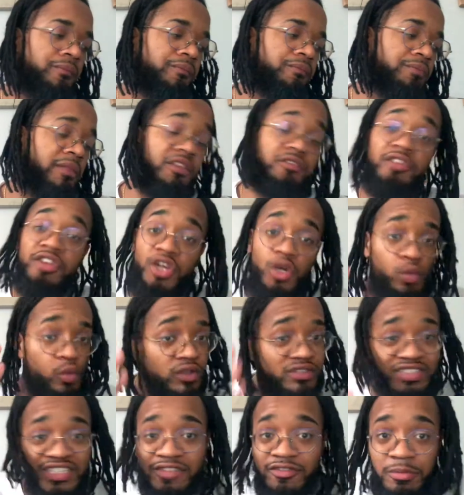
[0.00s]
This video
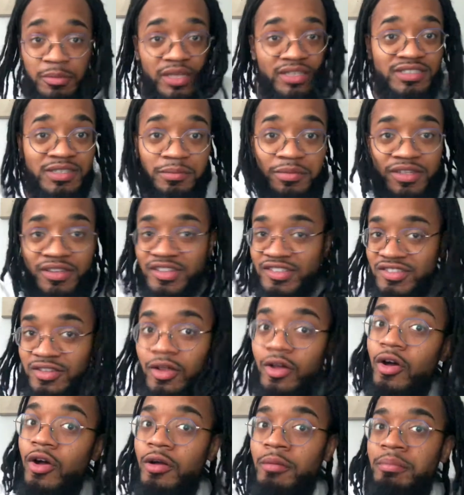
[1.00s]
wasn't even meant to be this
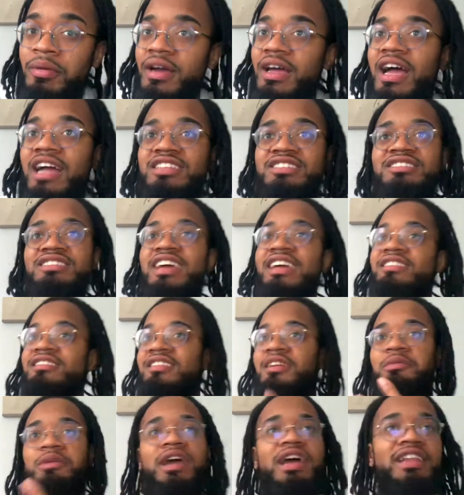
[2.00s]
long, but I just ended
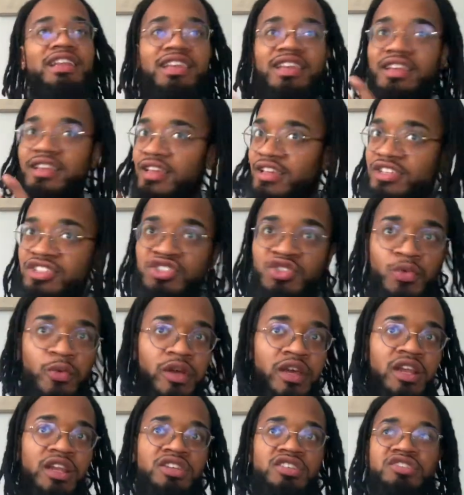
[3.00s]
up kind of getting into
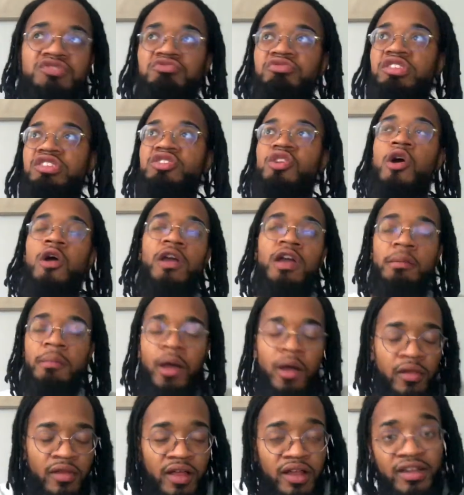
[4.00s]
it and just really talking
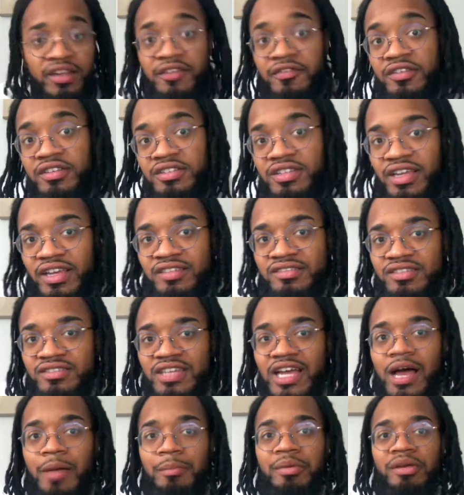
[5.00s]
about a lot of different things and
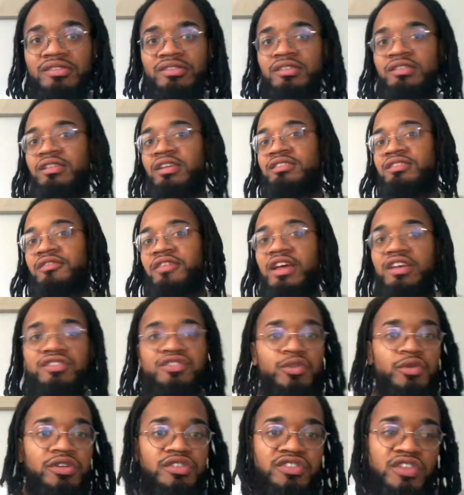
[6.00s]
topics and things of that
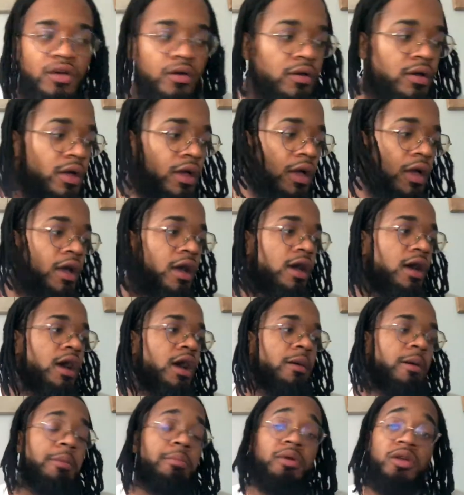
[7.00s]
sort. So
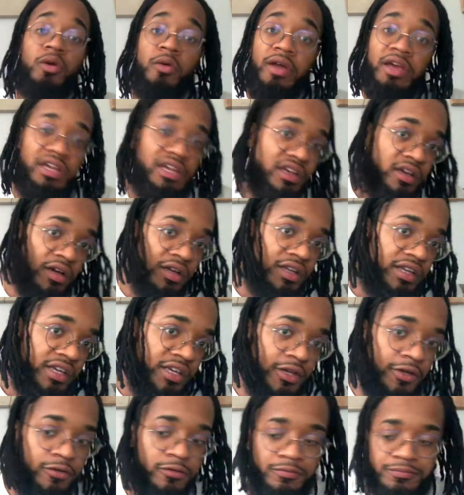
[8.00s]
I'm going to go ahead and cut it
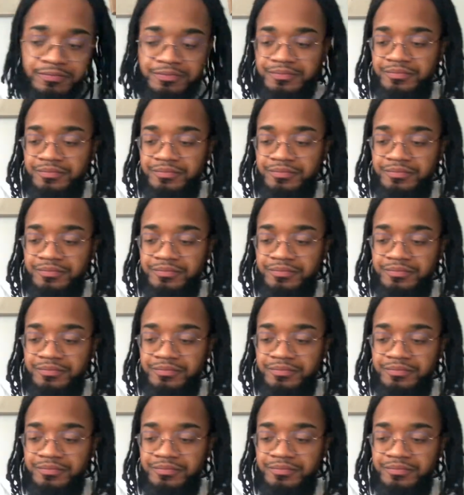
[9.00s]
here.